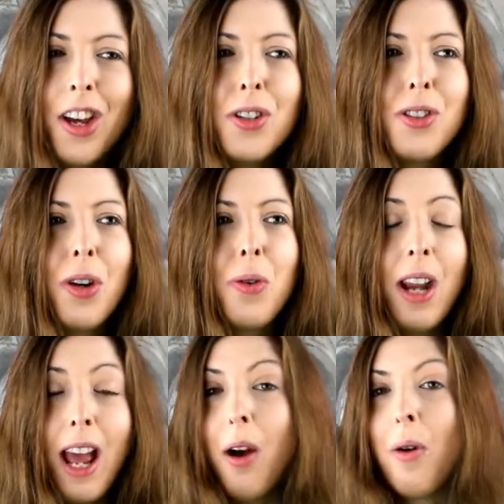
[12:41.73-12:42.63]
So
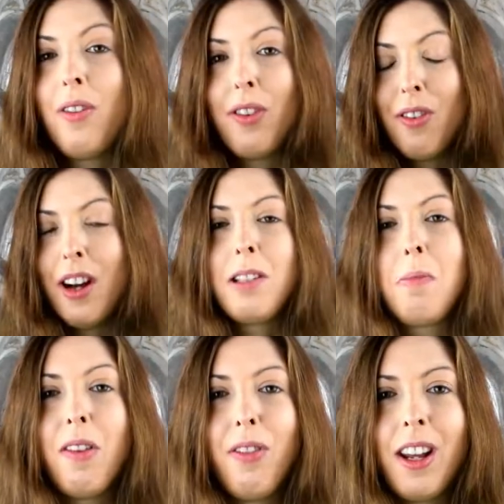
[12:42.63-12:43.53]
now I've revised
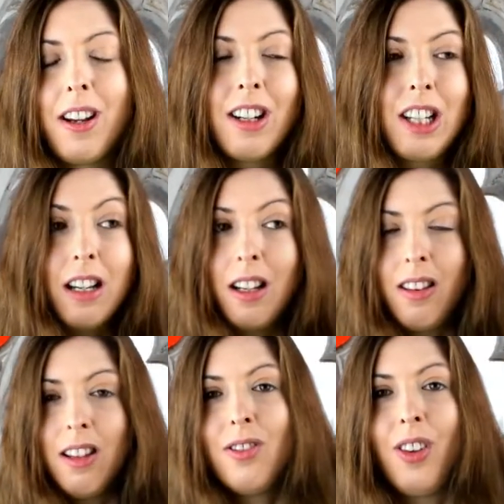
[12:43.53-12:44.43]
my figure. Actually, I need
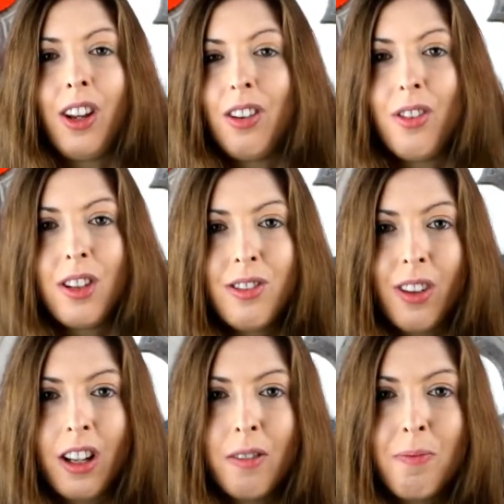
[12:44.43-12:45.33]
this figure, not this
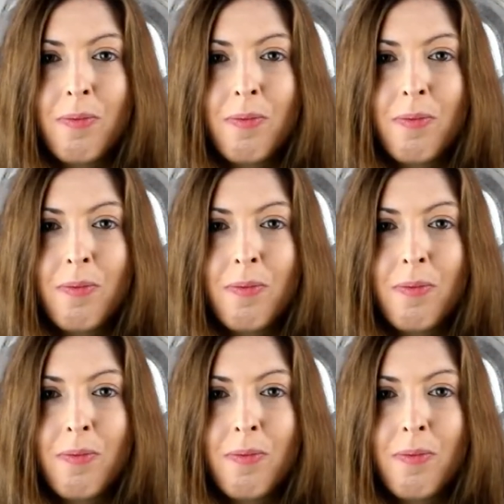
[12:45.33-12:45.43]
figure.